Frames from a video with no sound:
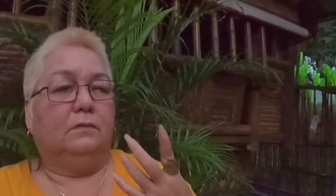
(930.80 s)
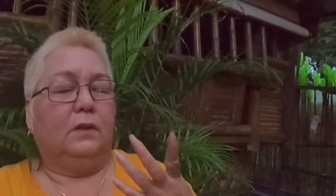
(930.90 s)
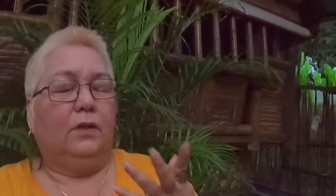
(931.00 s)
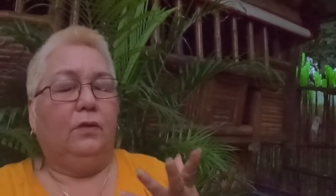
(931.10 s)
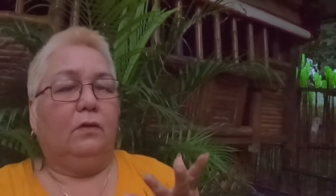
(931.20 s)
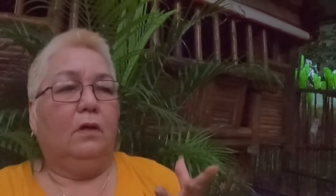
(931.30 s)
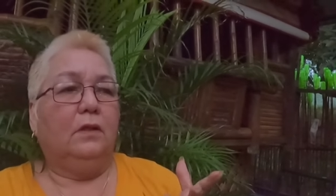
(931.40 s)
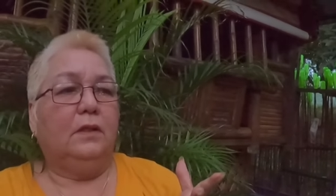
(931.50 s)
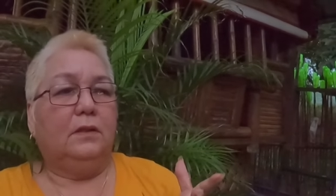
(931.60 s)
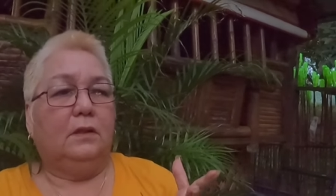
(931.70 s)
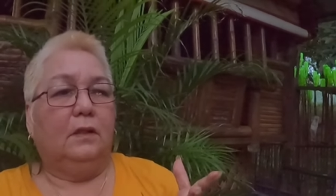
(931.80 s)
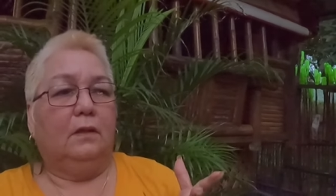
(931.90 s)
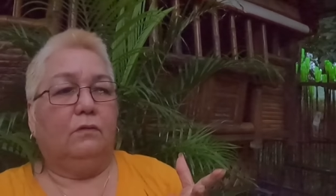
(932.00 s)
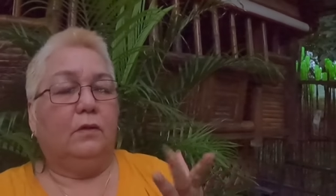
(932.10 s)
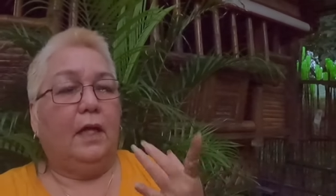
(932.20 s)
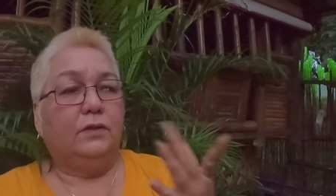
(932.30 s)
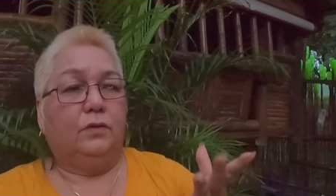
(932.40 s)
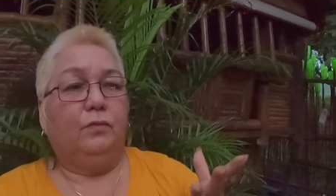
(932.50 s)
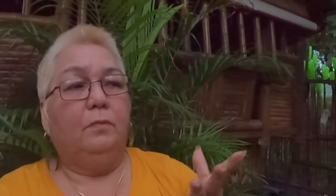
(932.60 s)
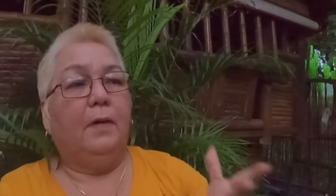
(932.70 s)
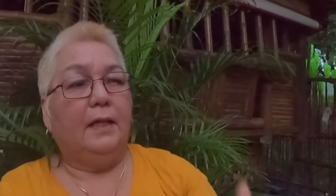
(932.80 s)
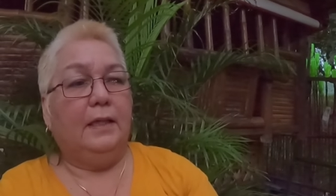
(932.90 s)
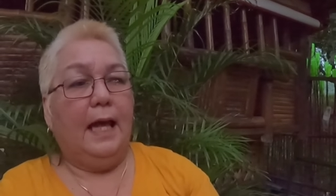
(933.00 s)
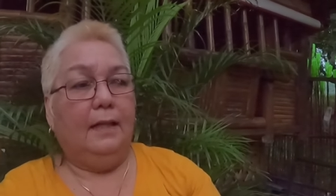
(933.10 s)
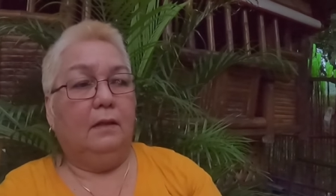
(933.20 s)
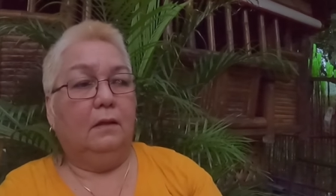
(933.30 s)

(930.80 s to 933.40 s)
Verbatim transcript: What do you call this? Uh, connection with my dad.